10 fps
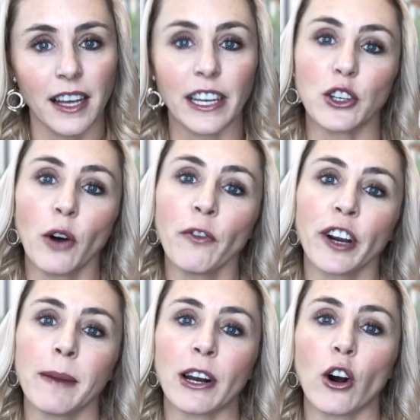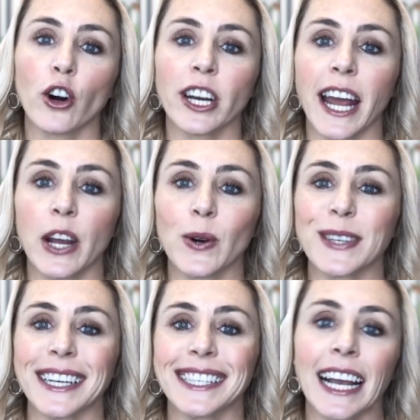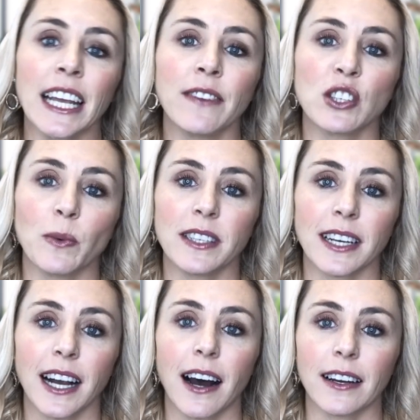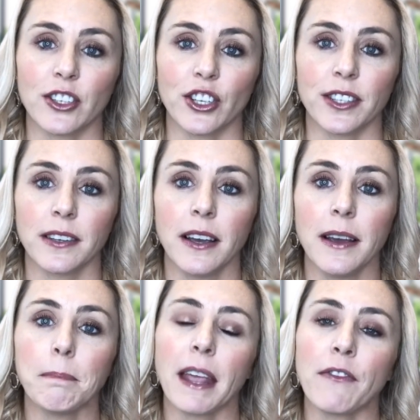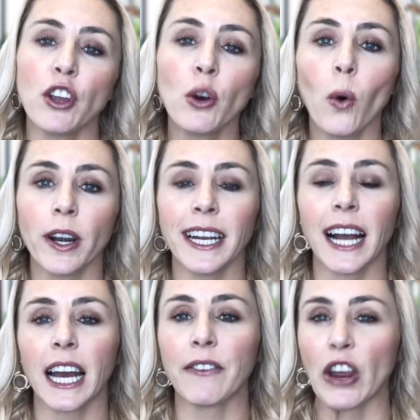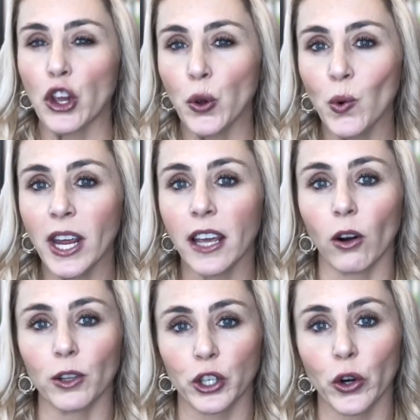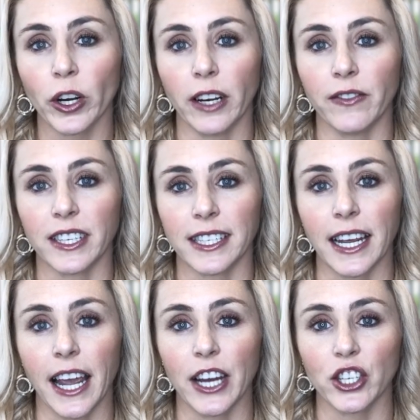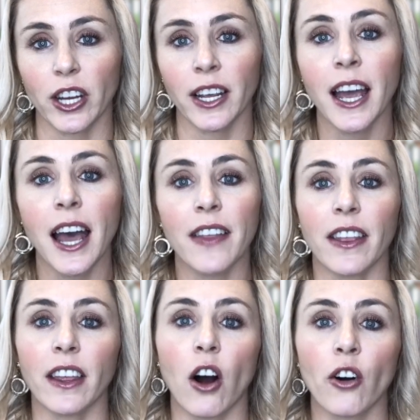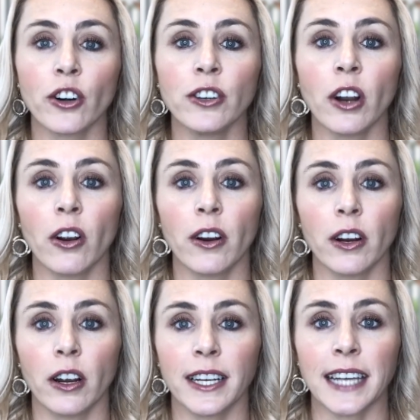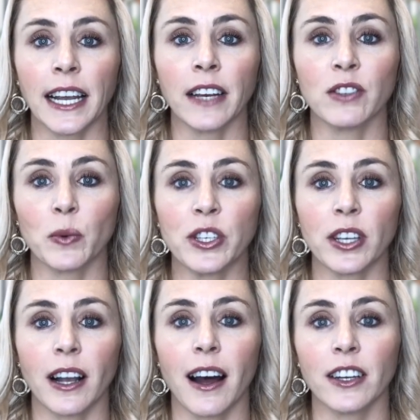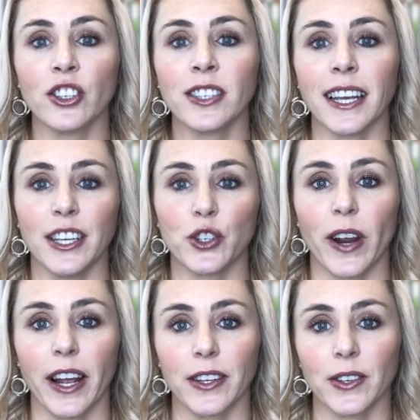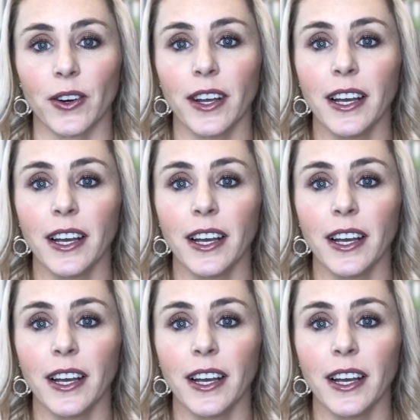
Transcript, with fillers: Now, don't forget about Arden Acres Executive Suites and Cottages. If you're wanting kind of a unique alternative to staycationing, then the Arden Executive Suites and Cottages is your answer.